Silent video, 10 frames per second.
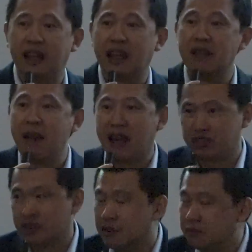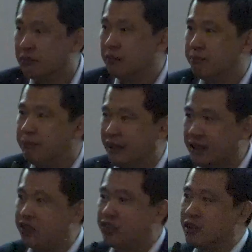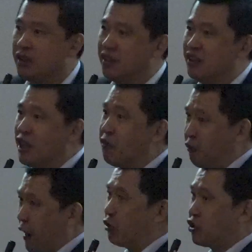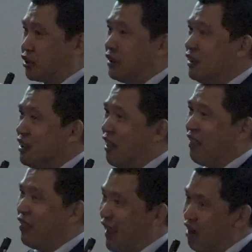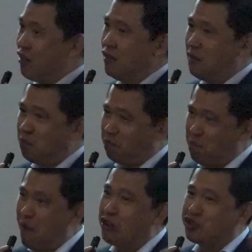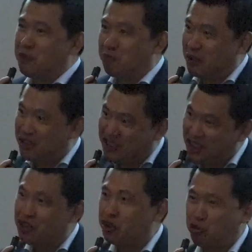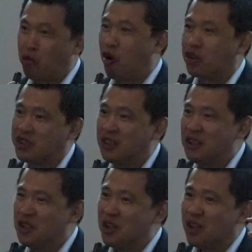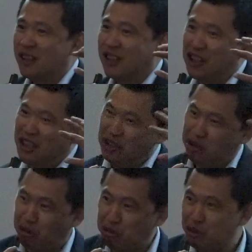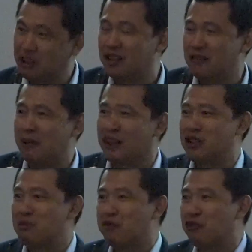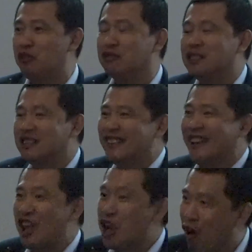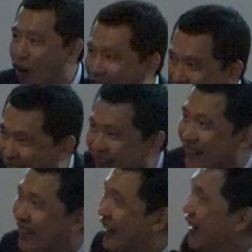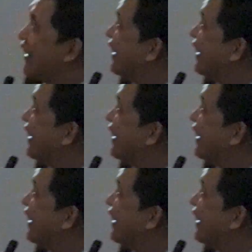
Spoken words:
and the medicine, because they felt their most prestigious work get intruded by someone from AI. Yeah,